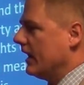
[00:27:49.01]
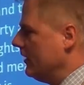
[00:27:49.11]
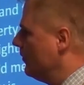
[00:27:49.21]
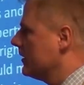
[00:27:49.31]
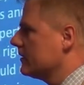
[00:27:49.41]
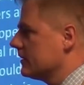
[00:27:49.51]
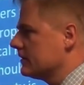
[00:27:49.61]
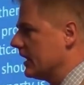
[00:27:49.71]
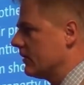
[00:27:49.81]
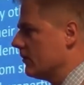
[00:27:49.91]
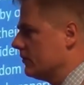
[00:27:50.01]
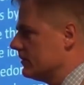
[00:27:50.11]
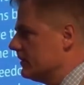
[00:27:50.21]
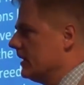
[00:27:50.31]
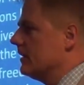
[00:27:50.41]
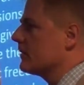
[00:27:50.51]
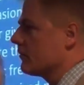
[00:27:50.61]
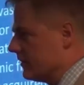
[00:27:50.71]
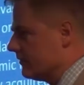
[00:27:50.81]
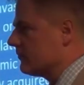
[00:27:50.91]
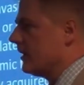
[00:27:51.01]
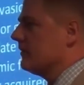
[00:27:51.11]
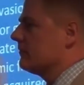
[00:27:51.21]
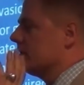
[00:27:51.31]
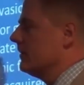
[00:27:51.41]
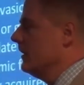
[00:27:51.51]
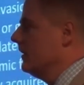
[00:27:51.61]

Anyone can download the data, criticize it,